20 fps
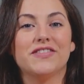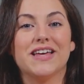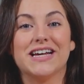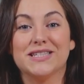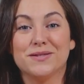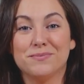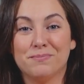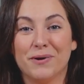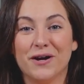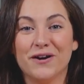
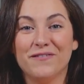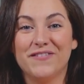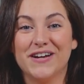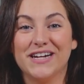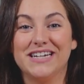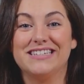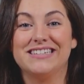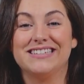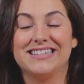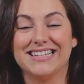That's
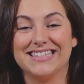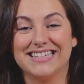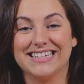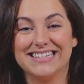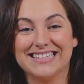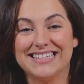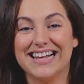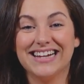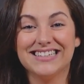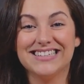perfect. That's
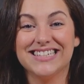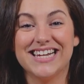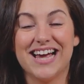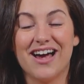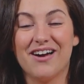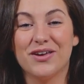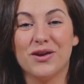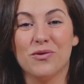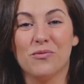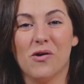exactly
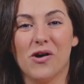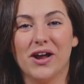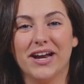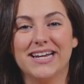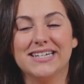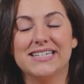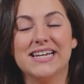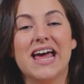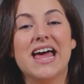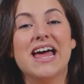how you want
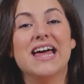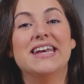it.